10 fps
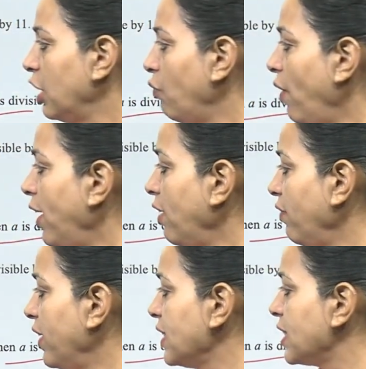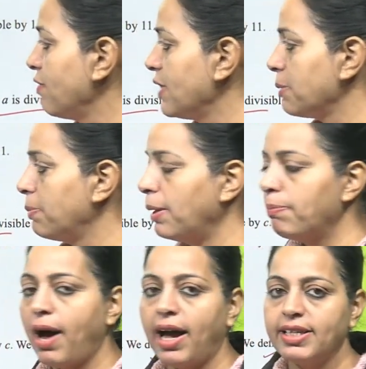12 is divisible
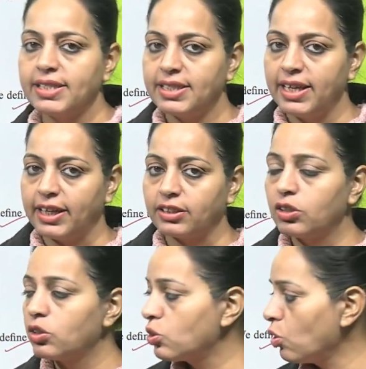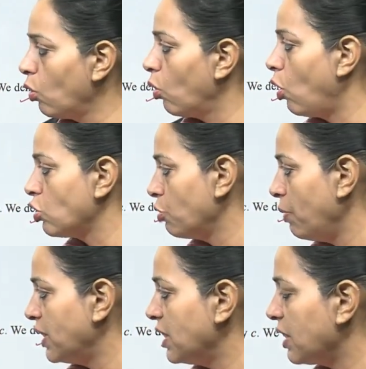by 6. So
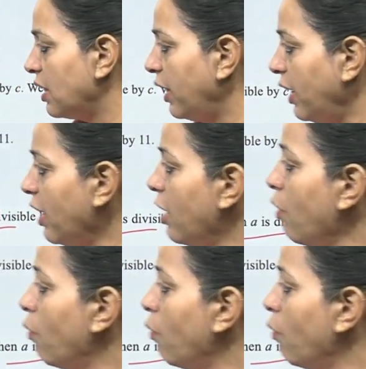automatically